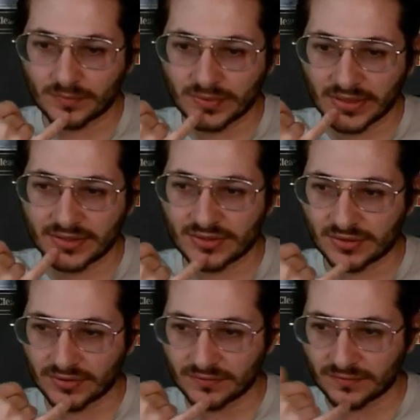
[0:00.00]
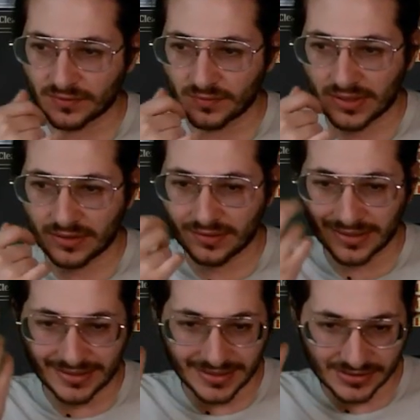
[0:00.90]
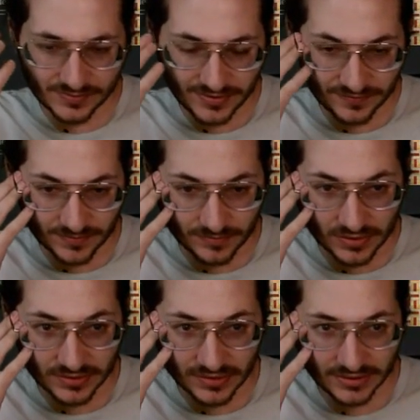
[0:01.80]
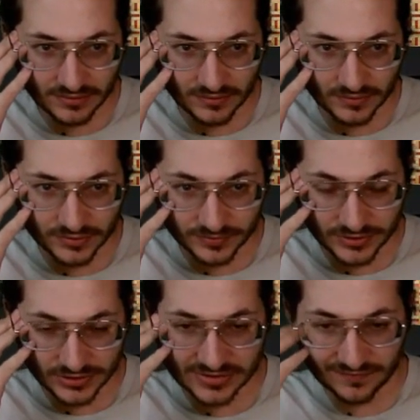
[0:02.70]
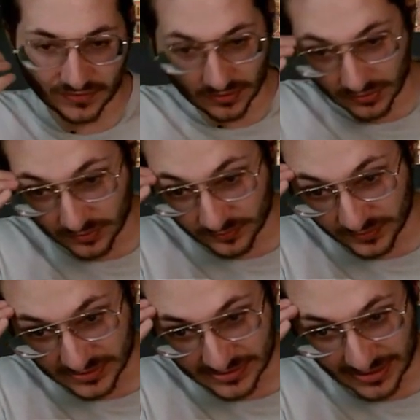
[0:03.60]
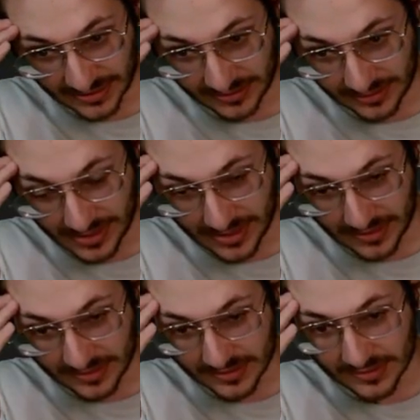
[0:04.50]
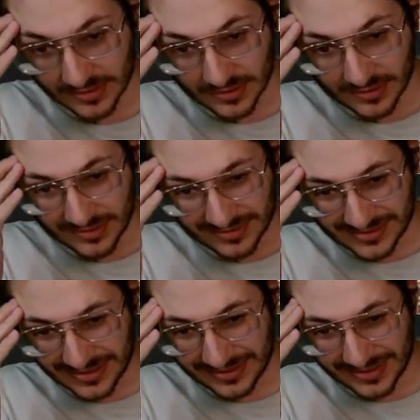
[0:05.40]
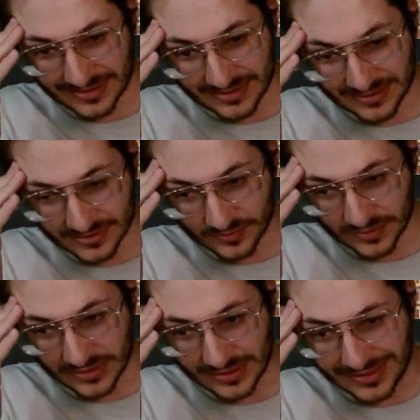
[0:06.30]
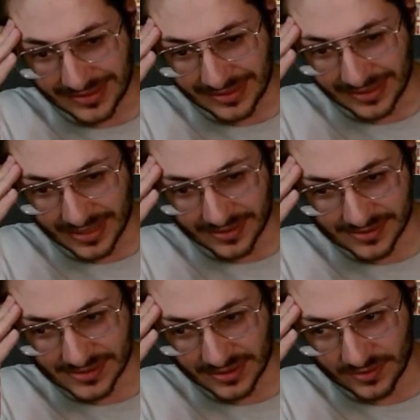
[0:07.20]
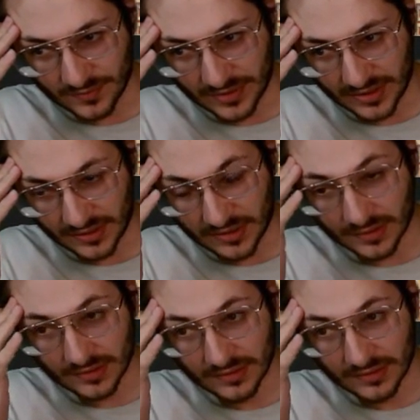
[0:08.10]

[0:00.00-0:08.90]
play a turn for a while. I guess we have to mulligan, or do we just have to hope for a second land? Second land doesn't really get us anywhere.